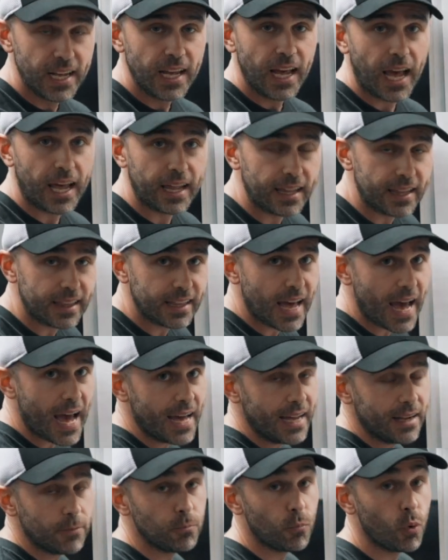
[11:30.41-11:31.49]
And
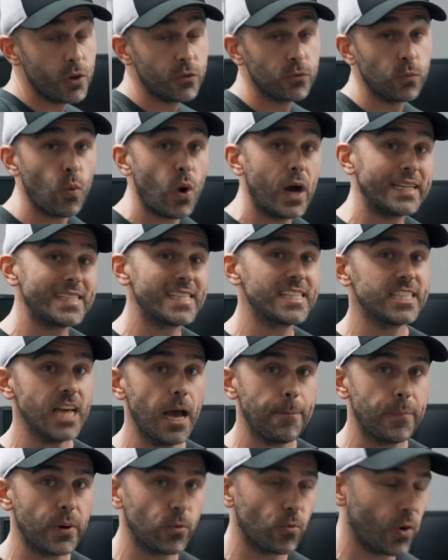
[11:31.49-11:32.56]
that was what
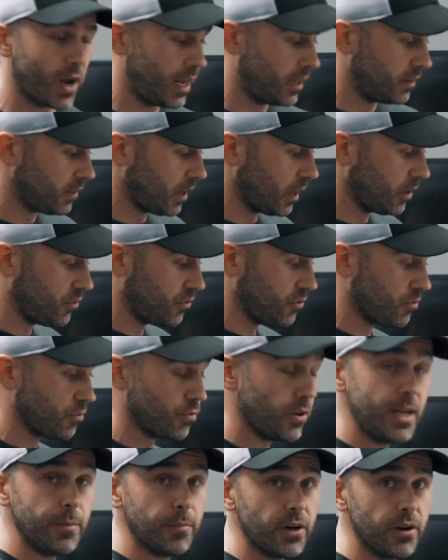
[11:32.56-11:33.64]
separates a
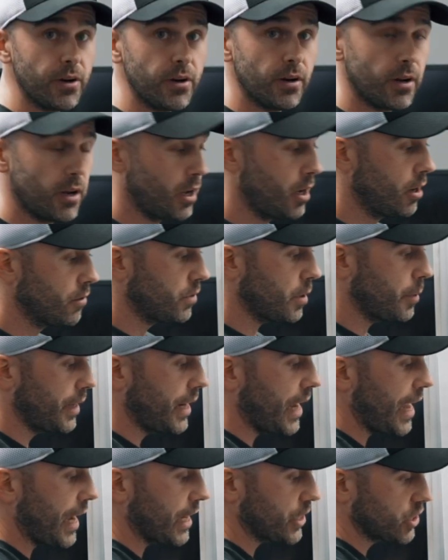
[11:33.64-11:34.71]
dreamer from an
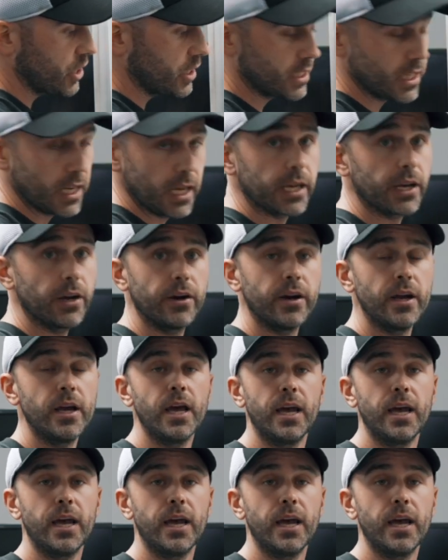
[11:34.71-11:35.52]
action taker.